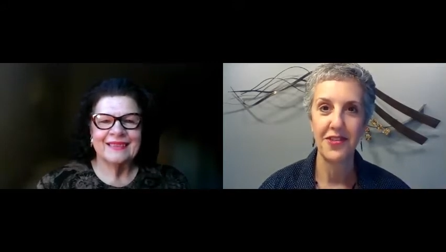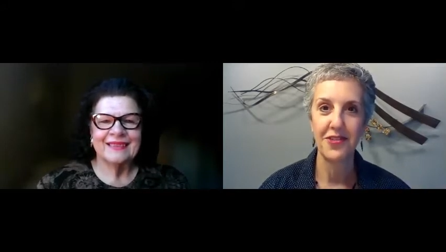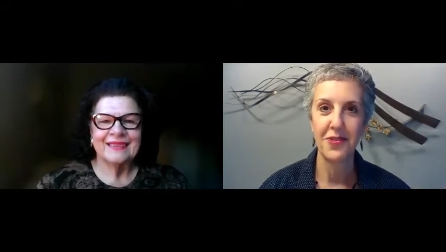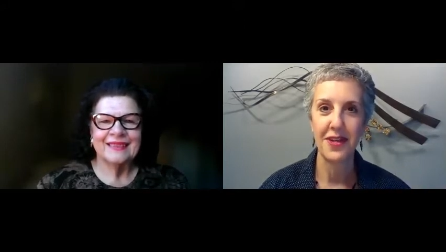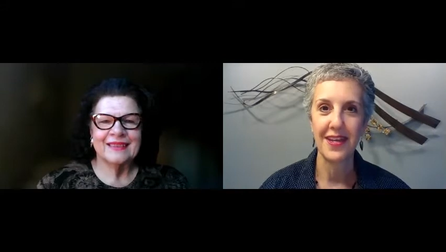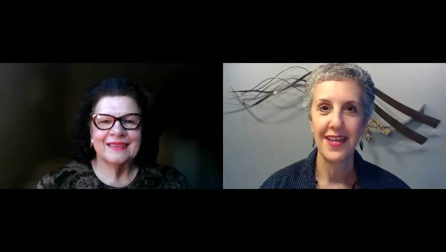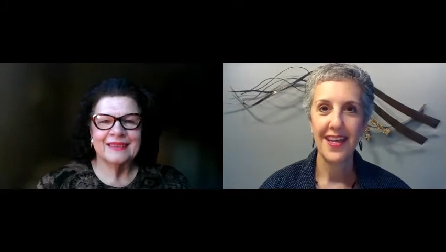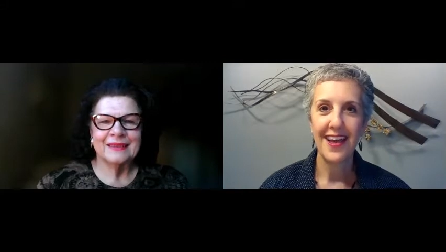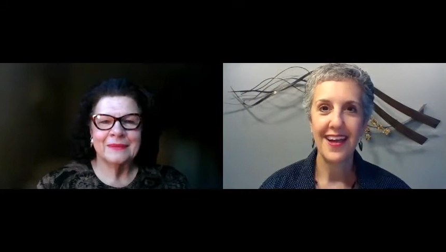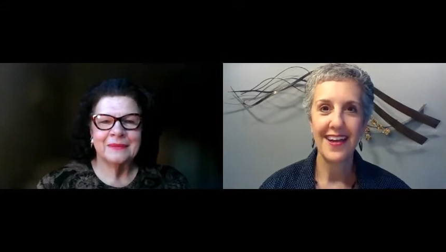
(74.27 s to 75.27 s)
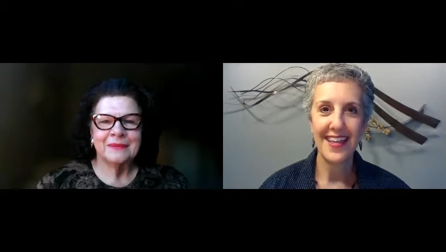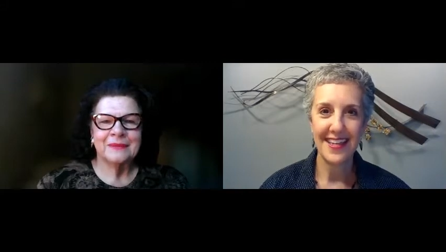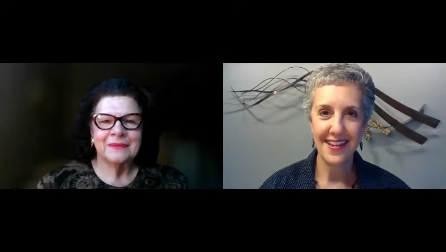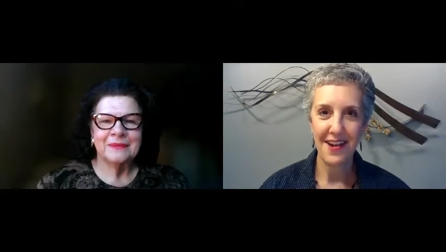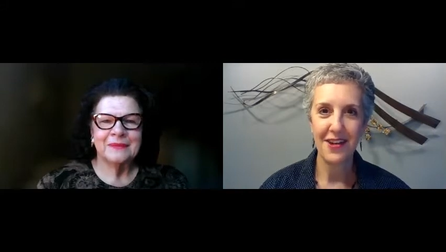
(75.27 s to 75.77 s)
Speaker 1: district uh, in
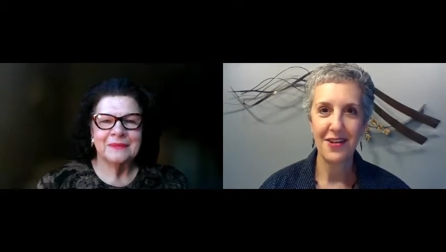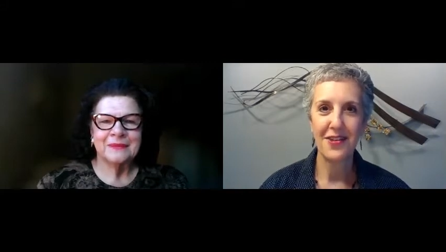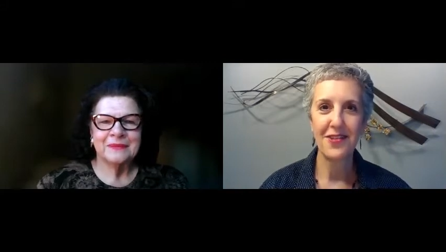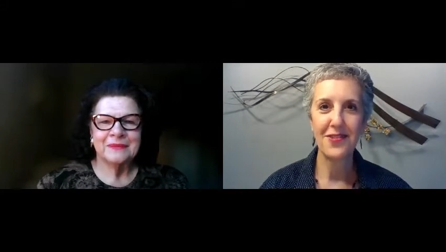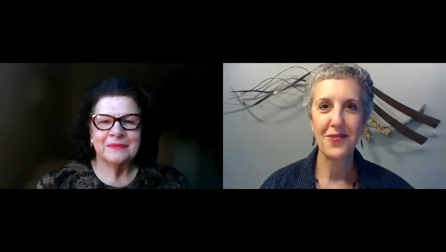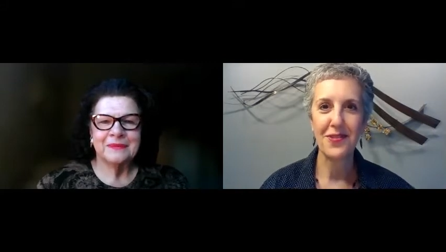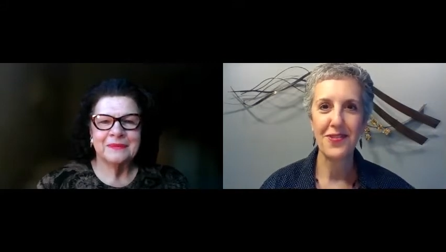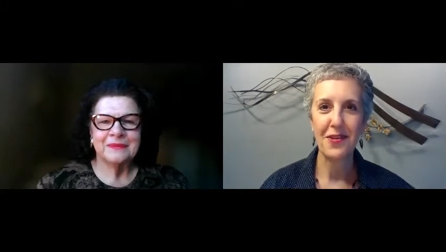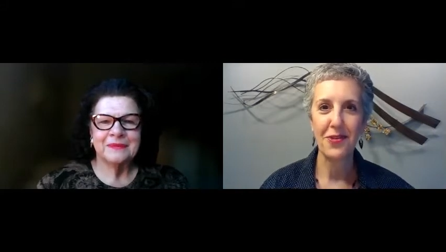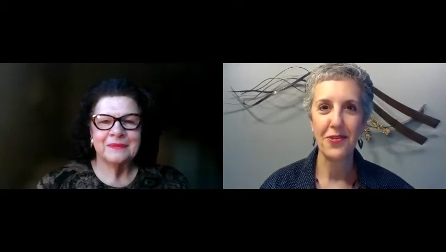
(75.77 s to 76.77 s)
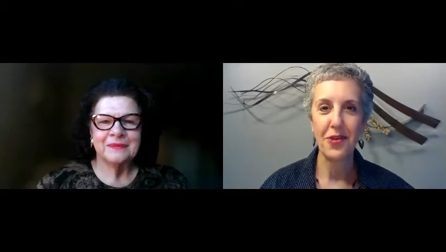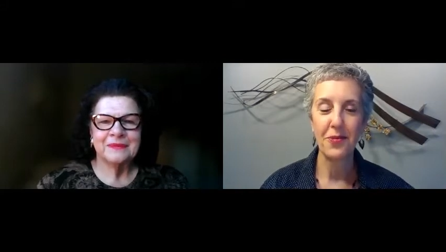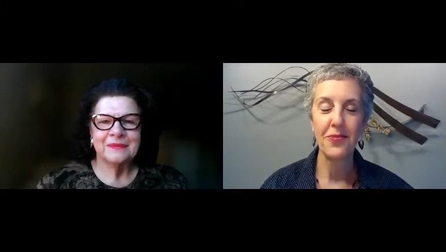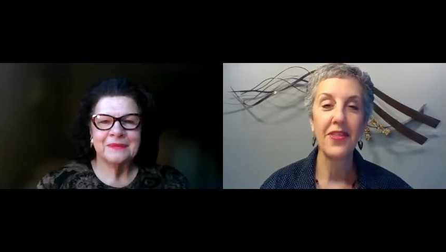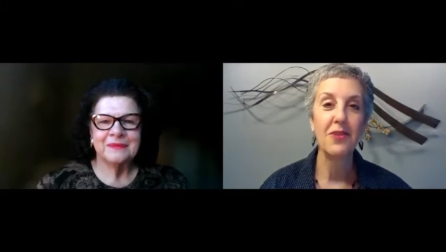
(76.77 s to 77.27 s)
Congress for several
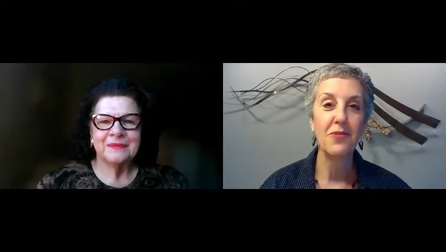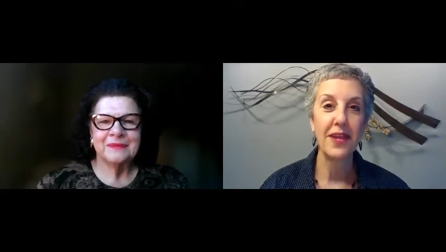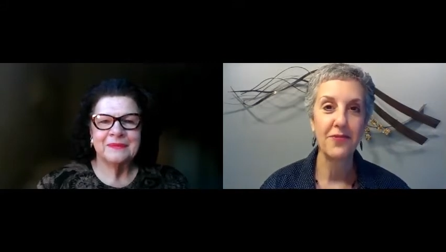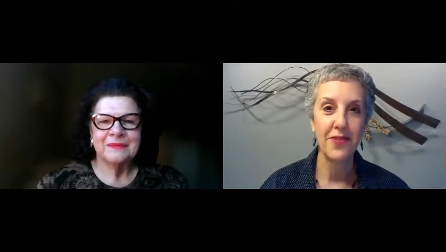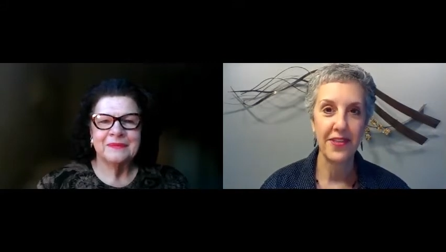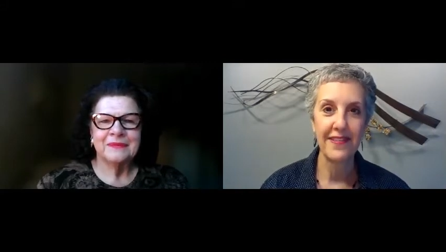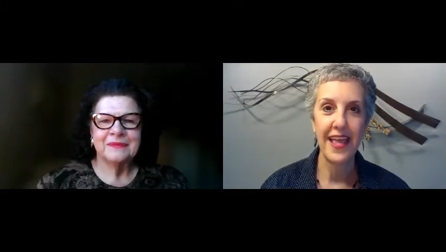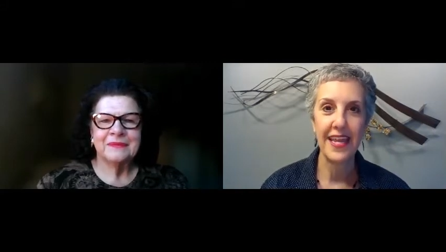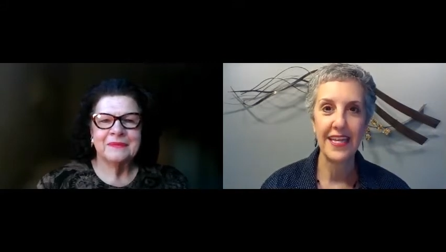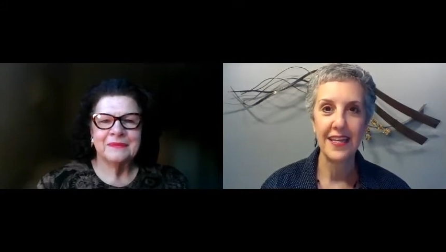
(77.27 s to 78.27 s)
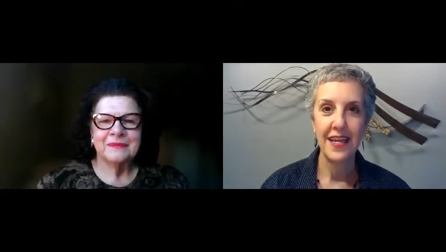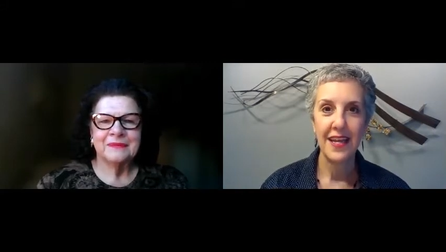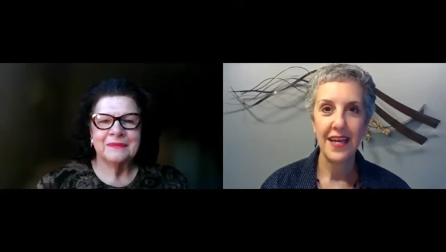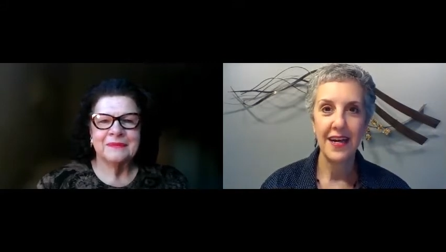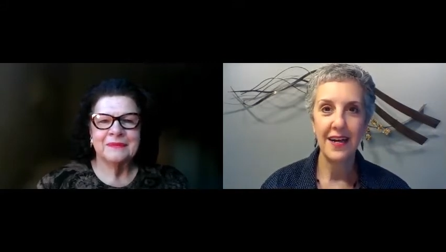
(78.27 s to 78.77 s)
terms and then ran for the Senate
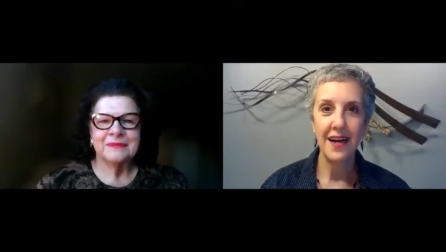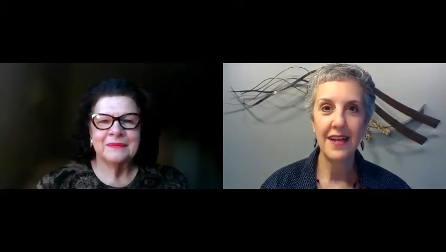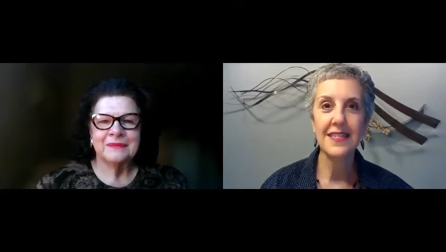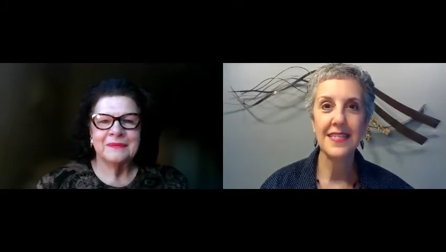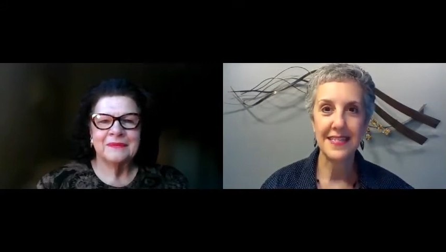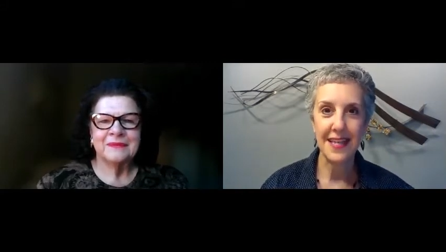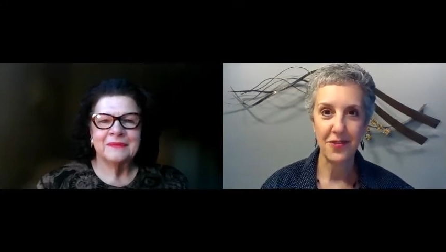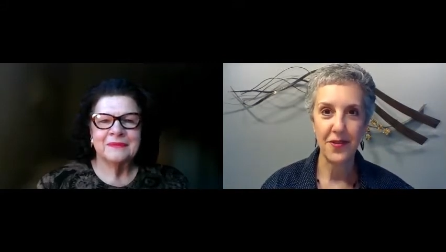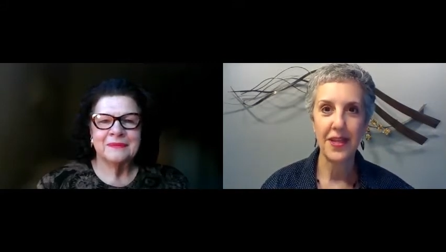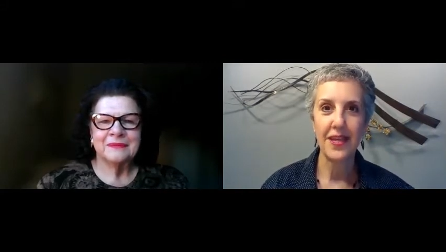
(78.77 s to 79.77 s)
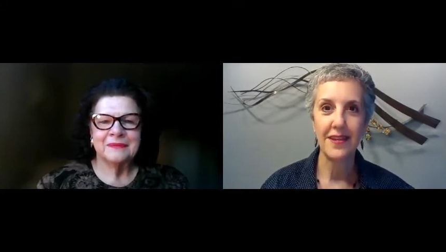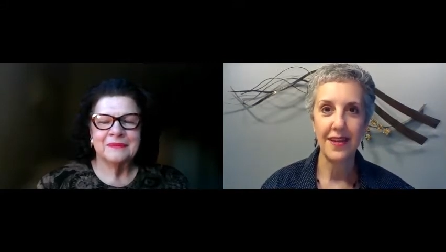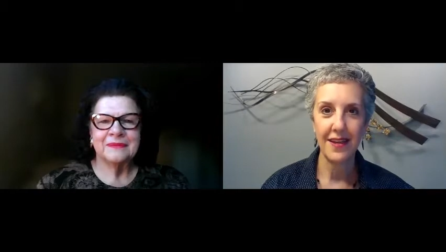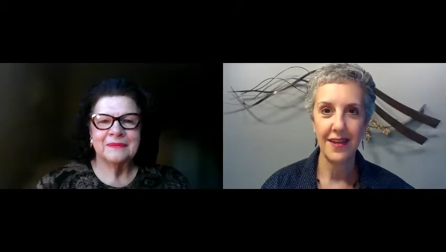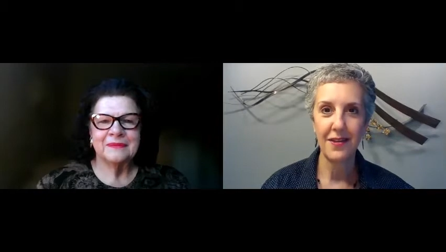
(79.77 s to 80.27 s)
uh, unsuccessfully
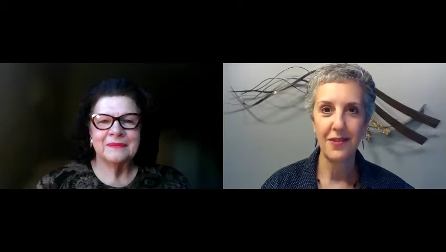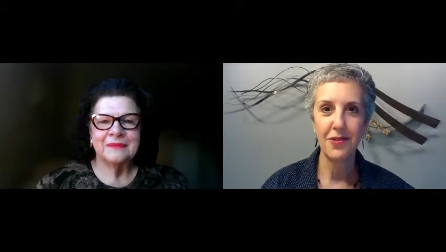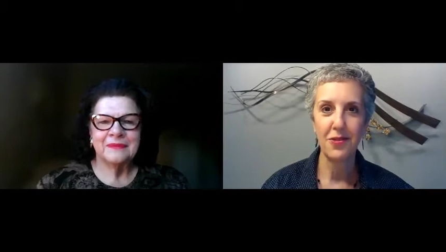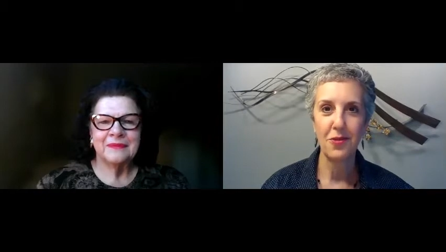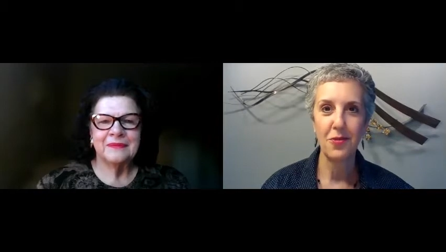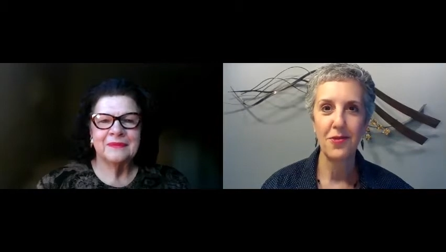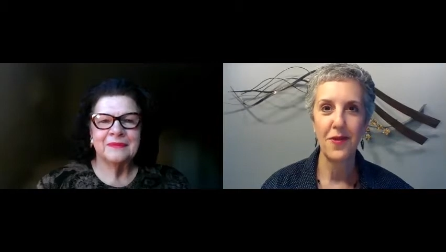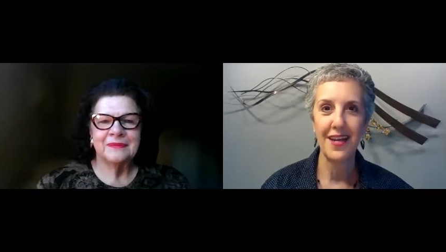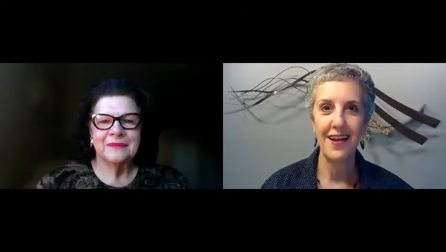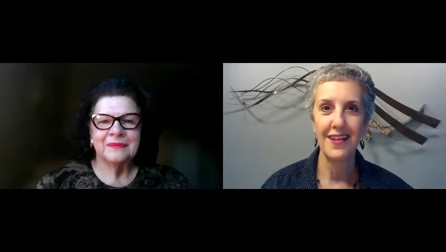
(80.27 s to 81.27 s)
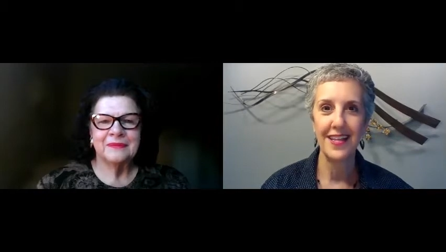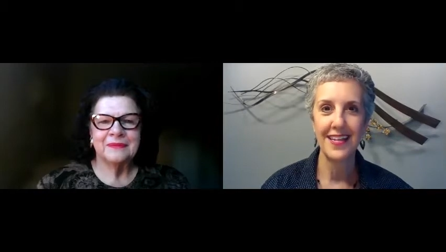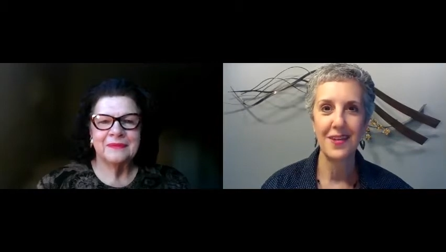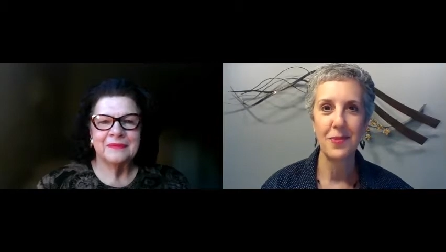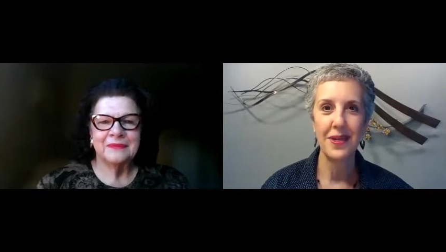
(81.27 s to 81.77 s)
uh, to Chris Van Hollen,
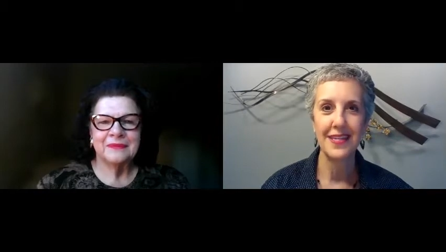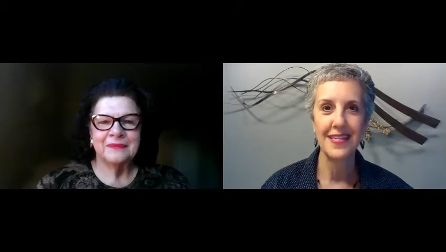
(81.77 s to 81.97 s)
but